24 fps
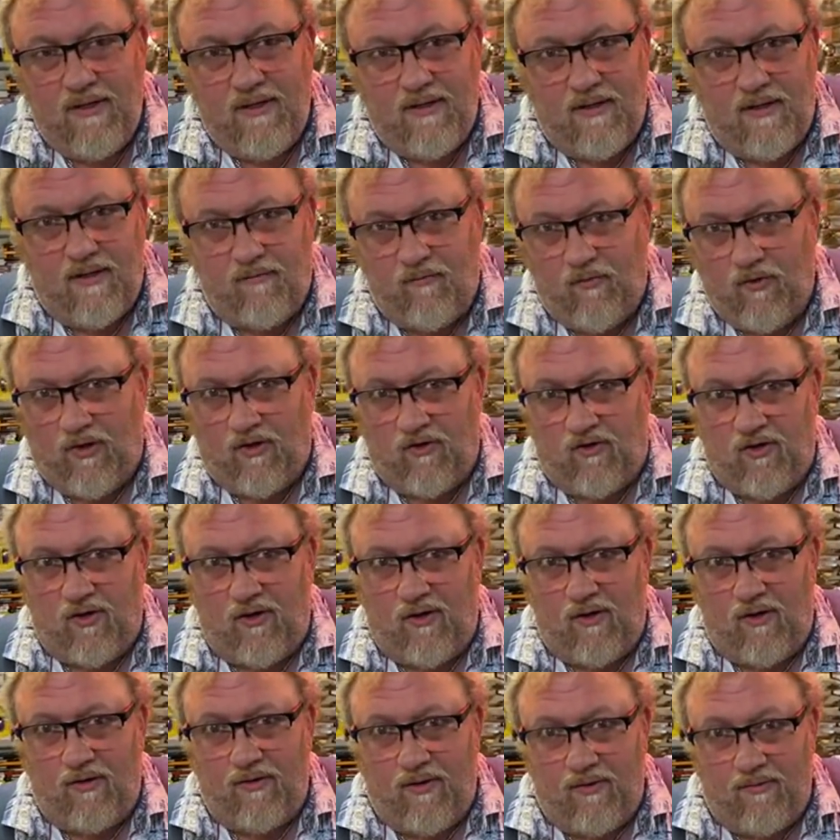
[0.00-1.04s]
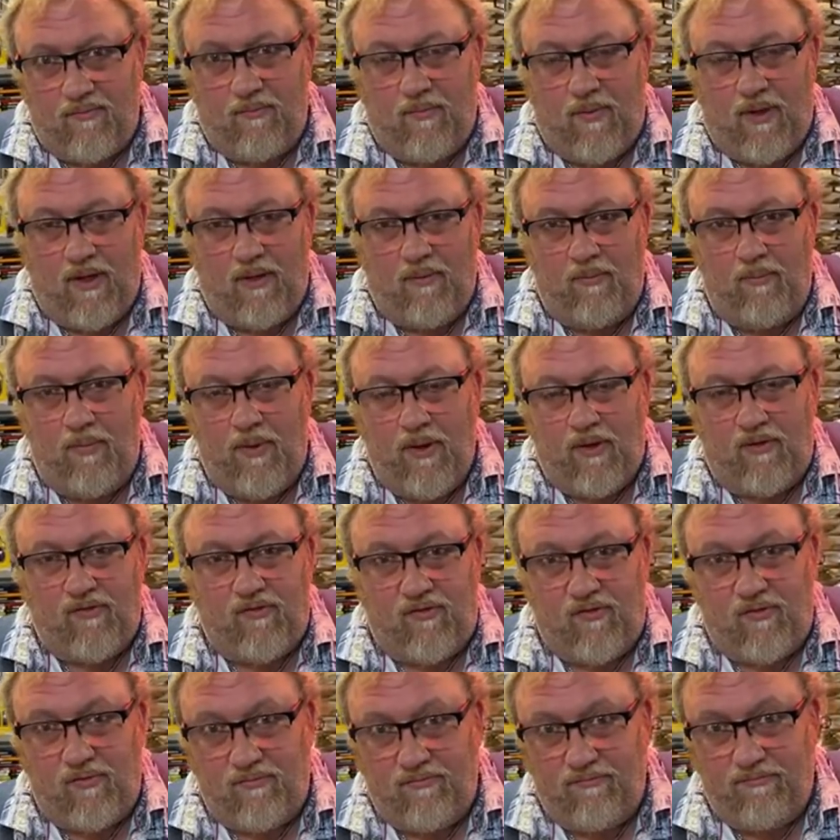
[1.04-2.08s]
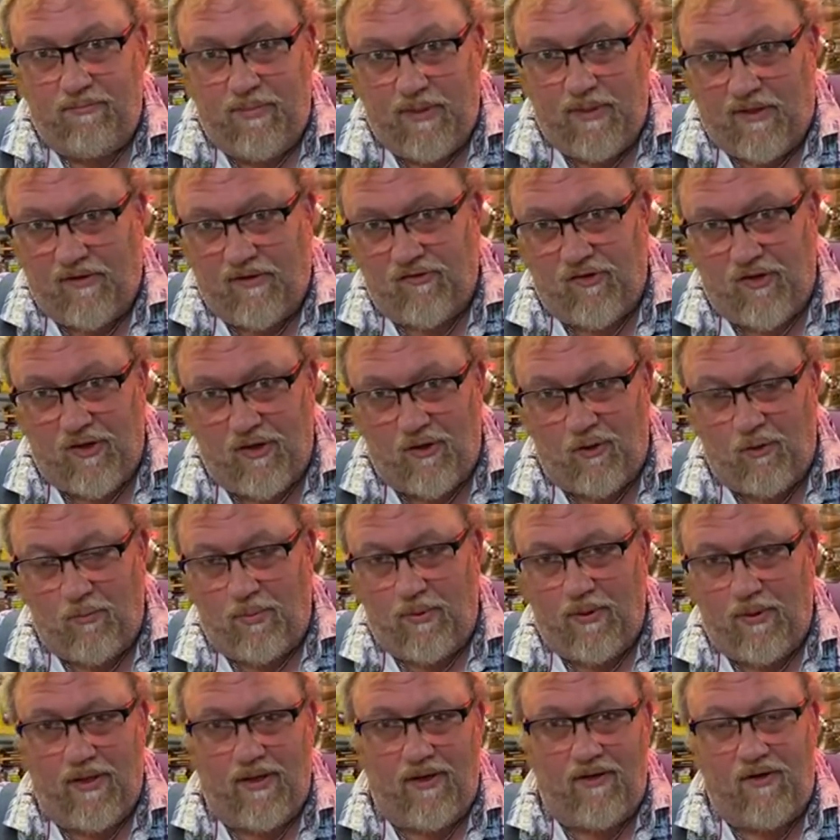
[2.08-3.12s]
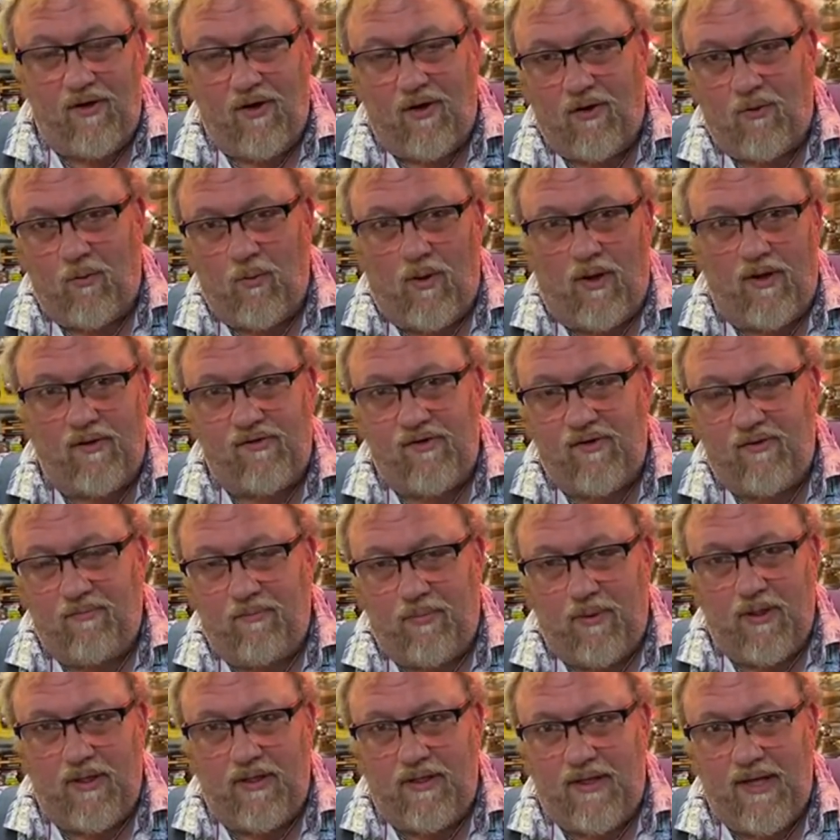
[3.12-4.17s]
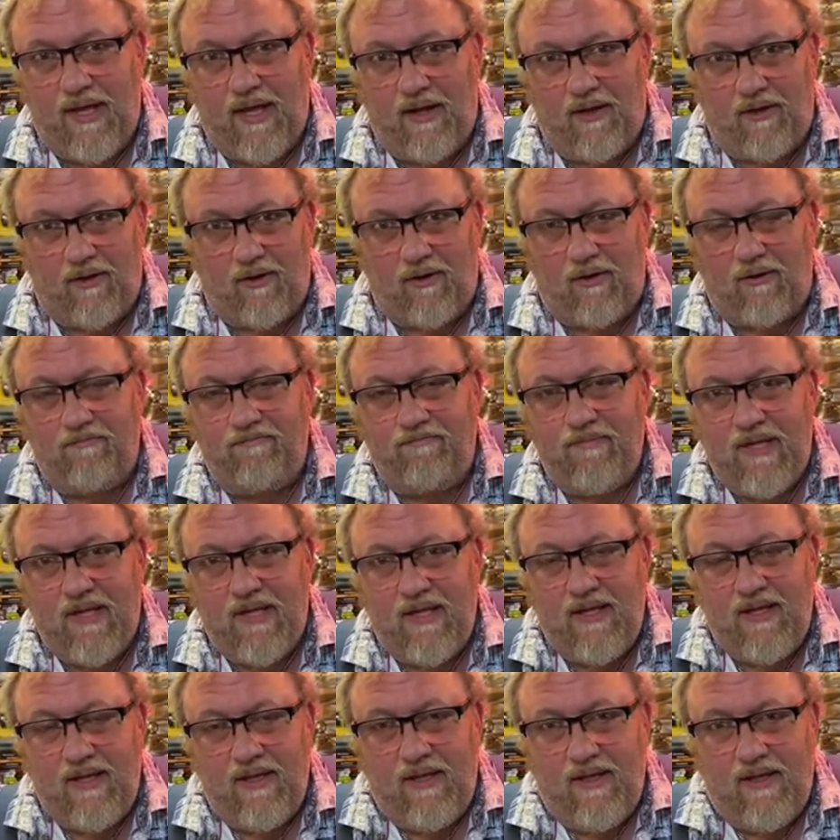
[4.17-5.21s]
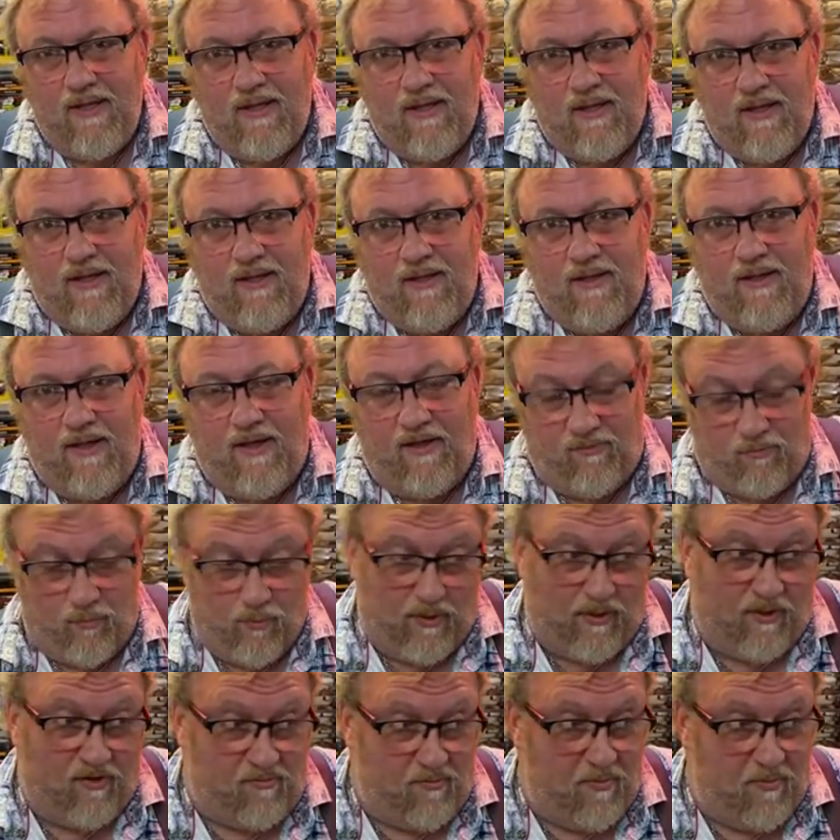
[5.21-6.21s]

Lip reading: of the guitar that my biggest hero played, Doc Watson, played Gallagher, as well as